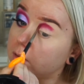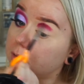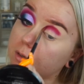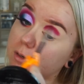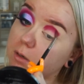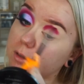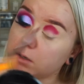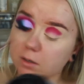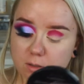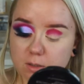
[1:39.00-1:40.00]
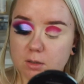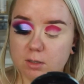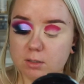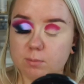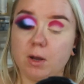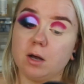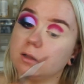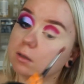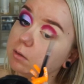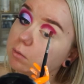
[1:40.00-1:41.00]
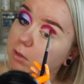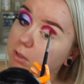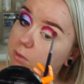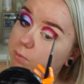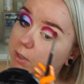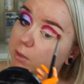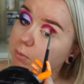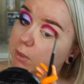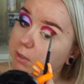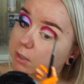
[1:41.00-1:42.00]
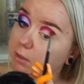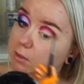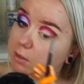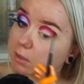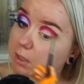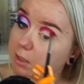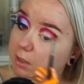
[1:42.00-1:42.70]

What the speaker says: The color in this palette, well, this pink particularly,